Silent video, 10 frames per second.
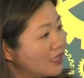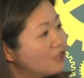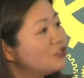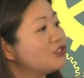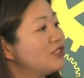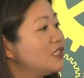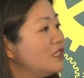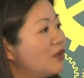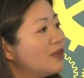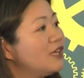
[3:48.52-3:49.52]
countries,
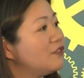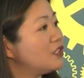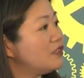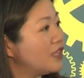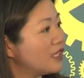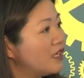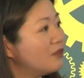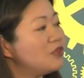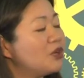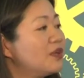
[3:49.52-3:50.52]
lower levels of
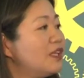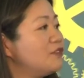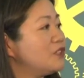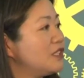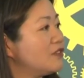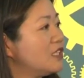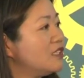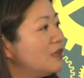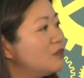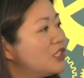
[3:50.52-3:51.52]
income, lower levels of
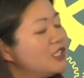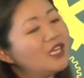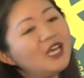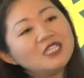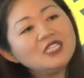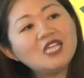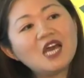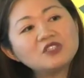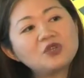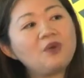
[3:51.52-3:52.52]
consumption,
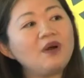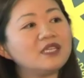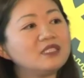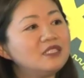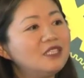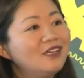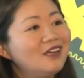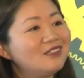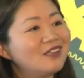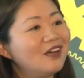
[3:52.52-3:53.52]
not quite
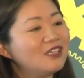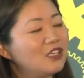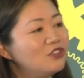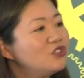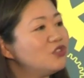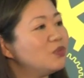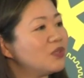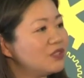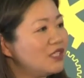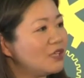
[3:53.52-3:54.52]
the kind of
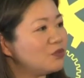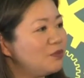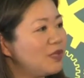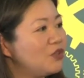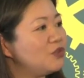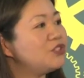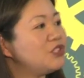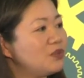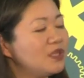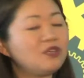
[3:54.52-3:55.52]
consumers that we've been used
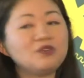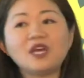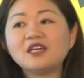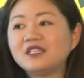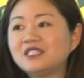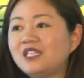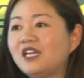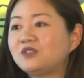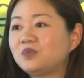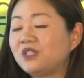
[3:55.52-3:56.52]
to with the United
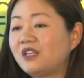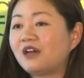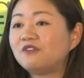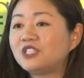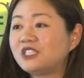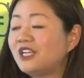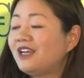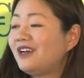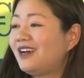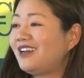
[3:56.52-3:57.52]
States, with an average
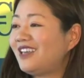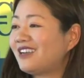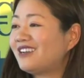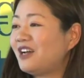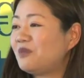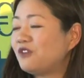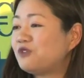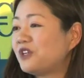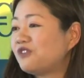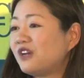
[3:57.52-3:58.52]
income of
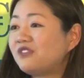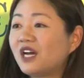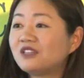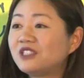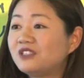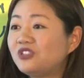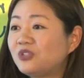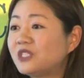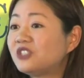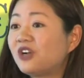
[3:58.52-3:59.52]

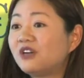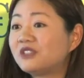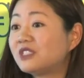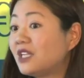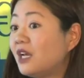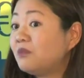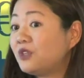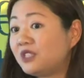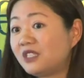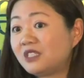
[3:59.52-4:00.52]
$45,000. Most of